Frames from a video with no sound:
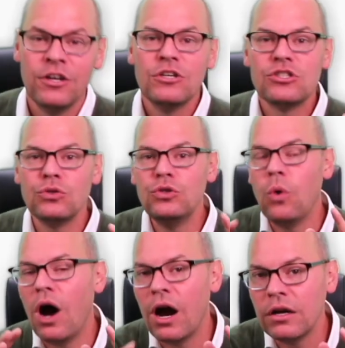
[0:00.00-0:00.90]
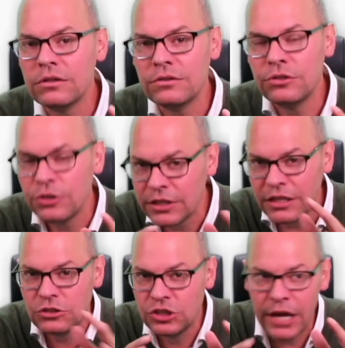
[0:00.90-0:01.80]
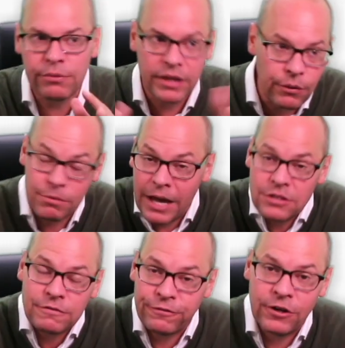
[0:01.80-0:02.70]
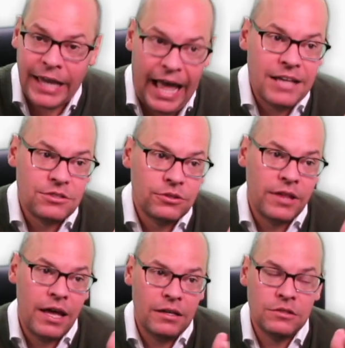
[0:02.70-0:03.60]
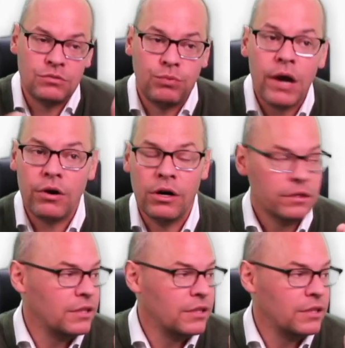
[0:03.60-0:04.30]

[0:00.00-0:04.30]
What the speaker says: So you are looking generally, I would imagine, for a castle that is rarer.